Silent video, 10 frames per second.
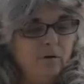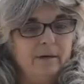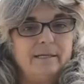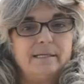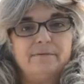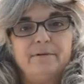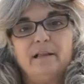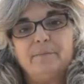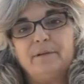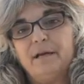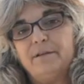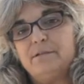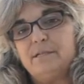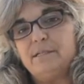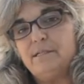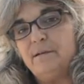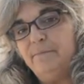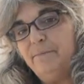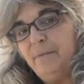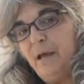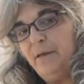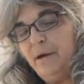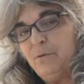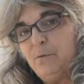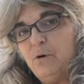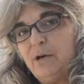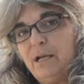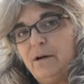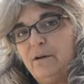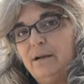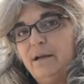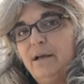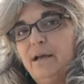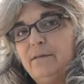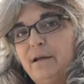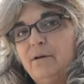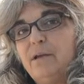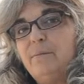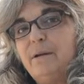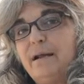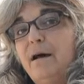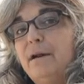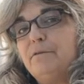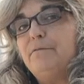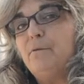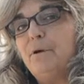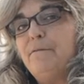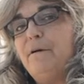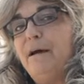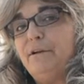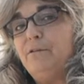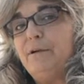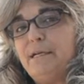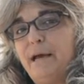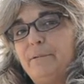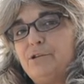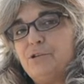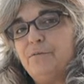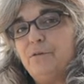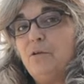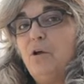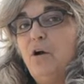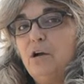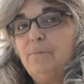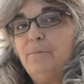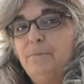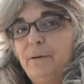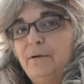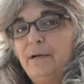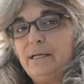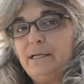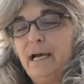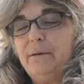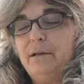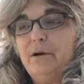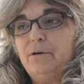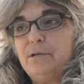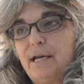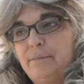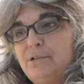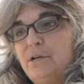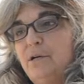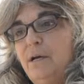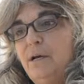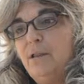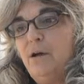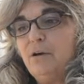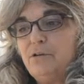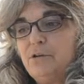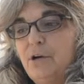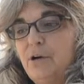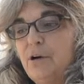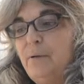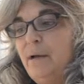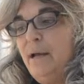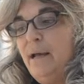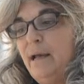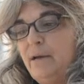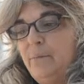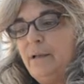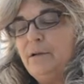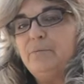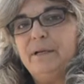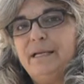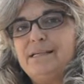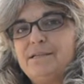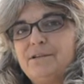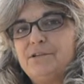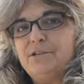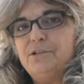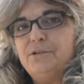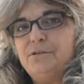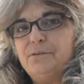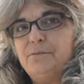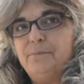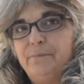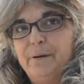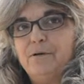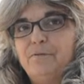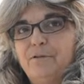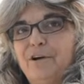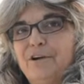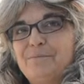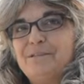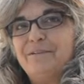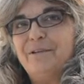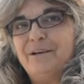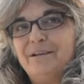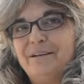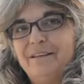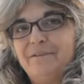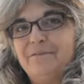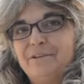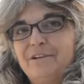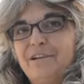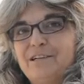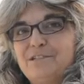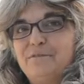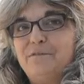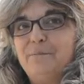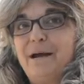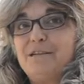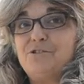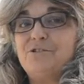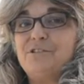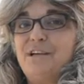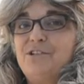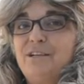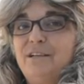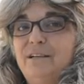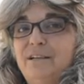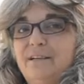going to develop another system uh, that we're working on that'll keep it at 145 degree temperature for a long period of time, a lower temp, longer term, and it'll be a little bit easier to do bigger volumes of the, the fertilizer for pasteurization.